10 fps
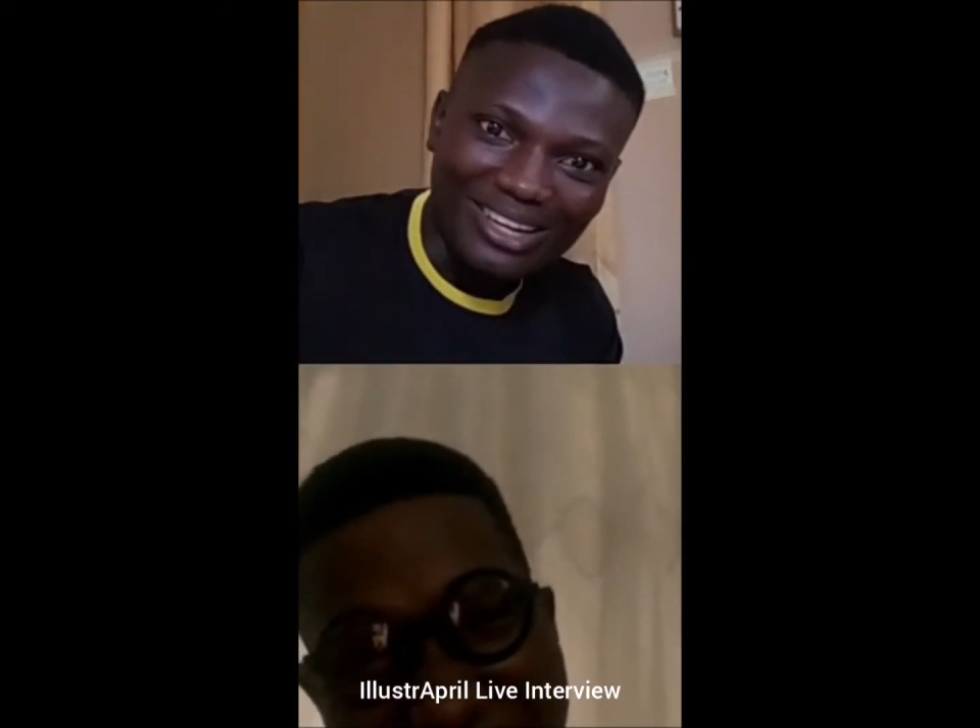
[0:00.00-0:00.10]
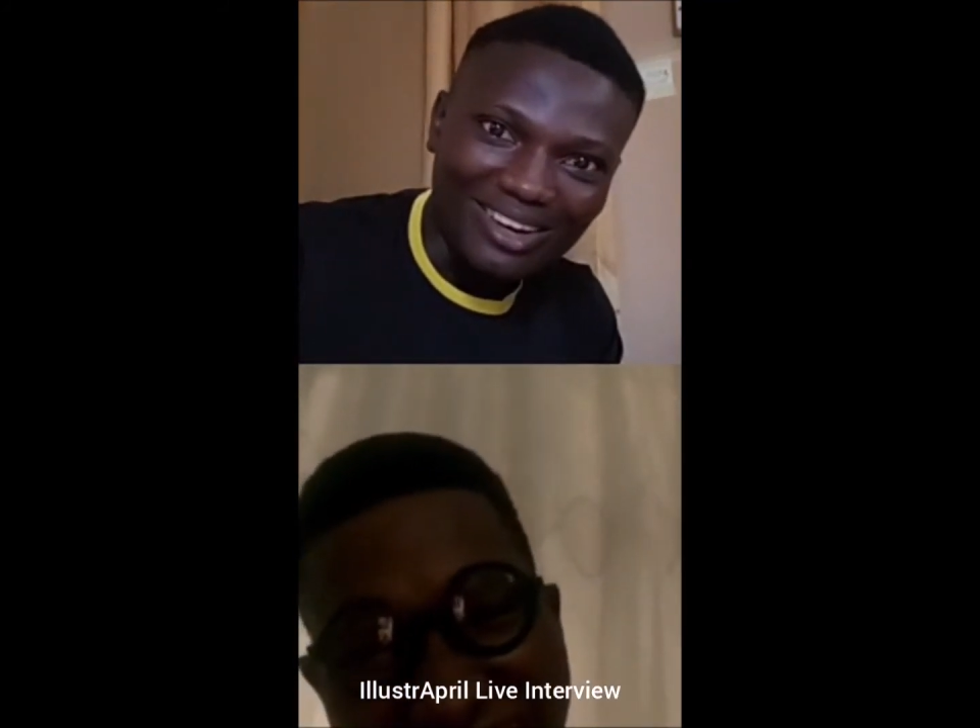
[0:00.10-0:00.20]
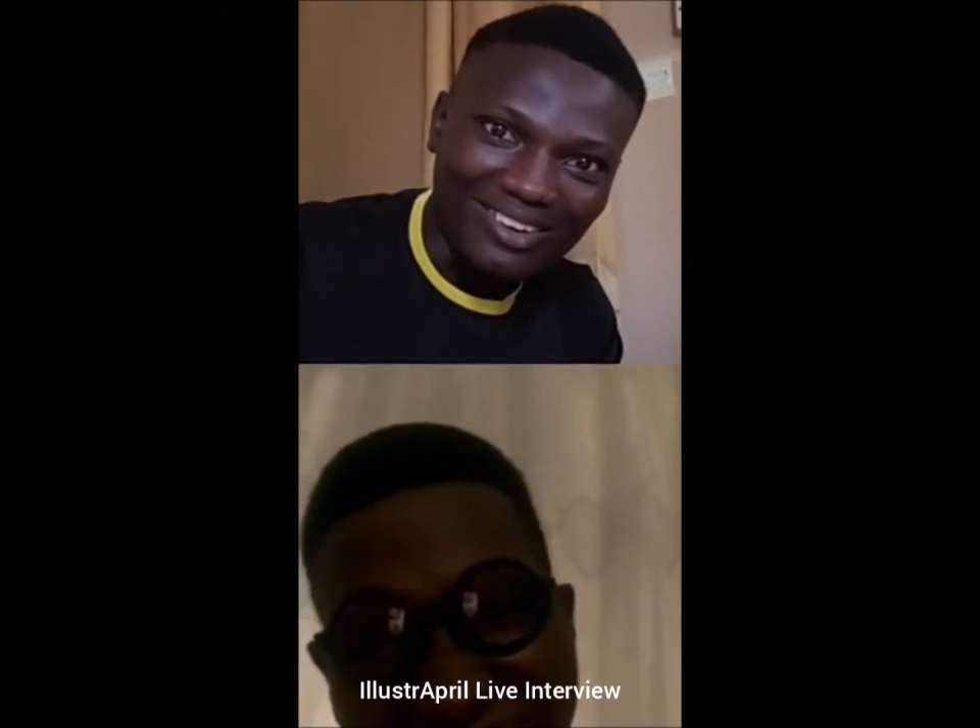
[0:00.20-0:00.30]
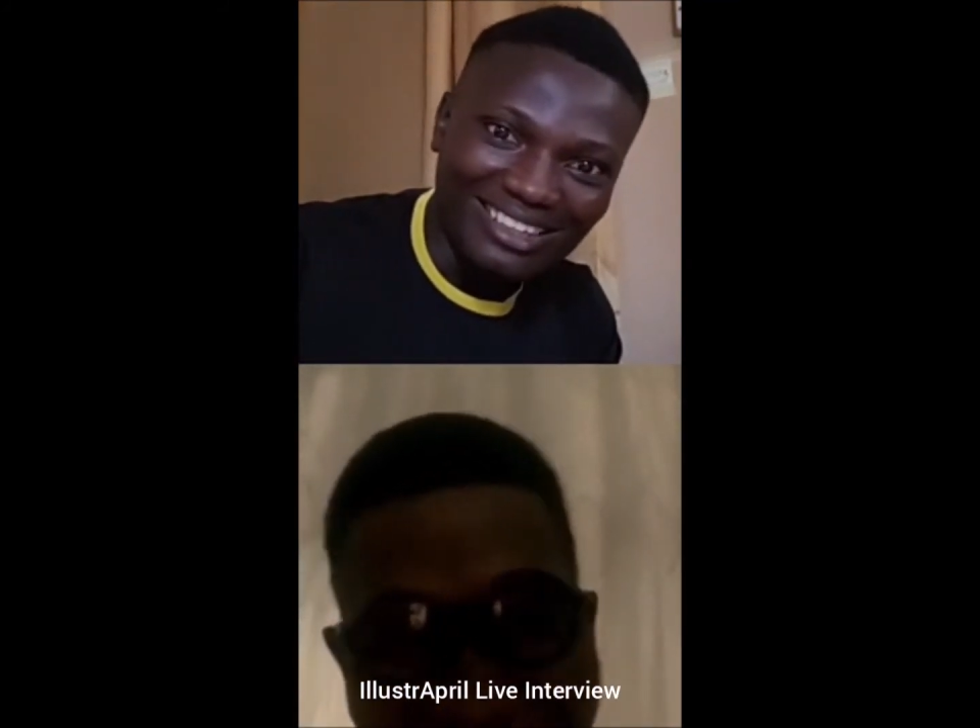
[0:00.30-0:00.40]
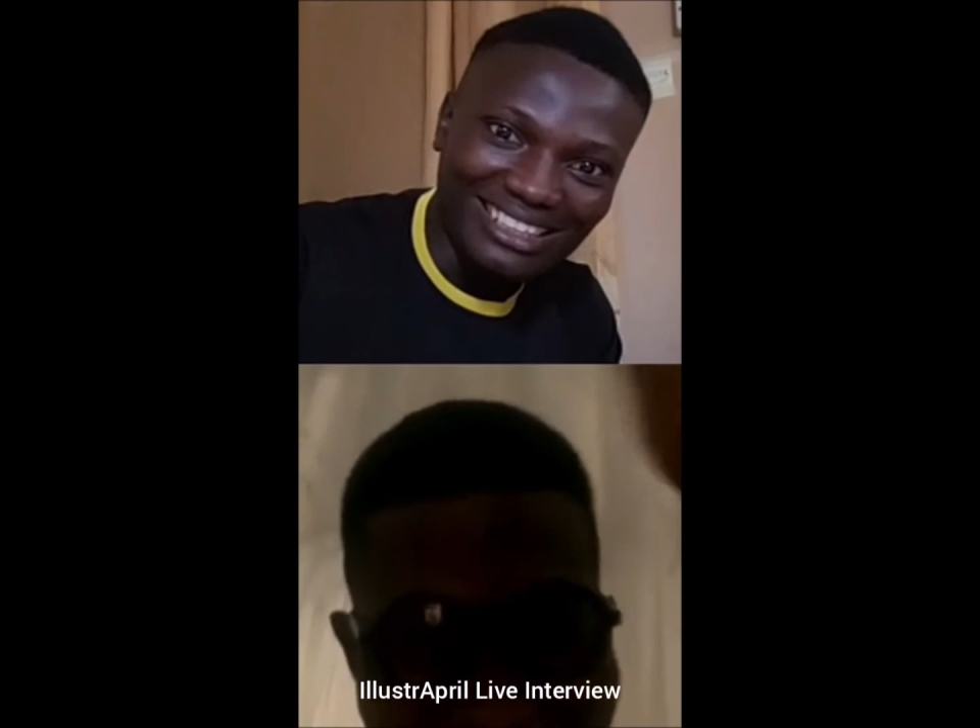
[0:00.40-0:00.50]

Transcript: now.